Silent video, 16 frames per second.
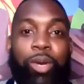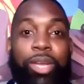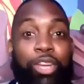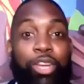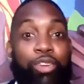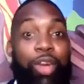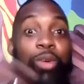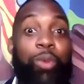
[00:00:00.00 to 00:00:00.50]
the
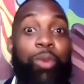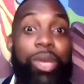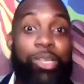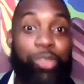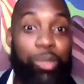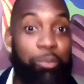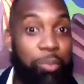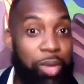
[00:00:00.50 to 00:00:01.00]

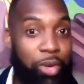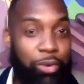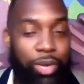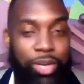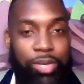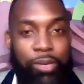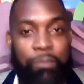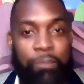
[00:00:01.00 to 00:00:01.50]
graduation
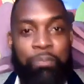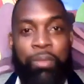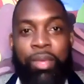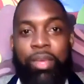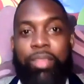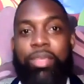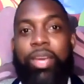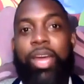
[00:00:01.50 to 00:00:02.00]
period
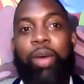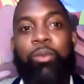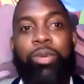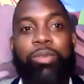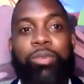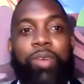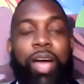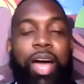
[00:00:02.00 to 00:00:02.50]
that I would
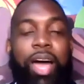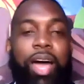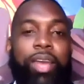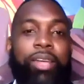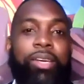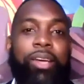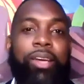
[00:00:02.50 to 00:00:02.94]
have had,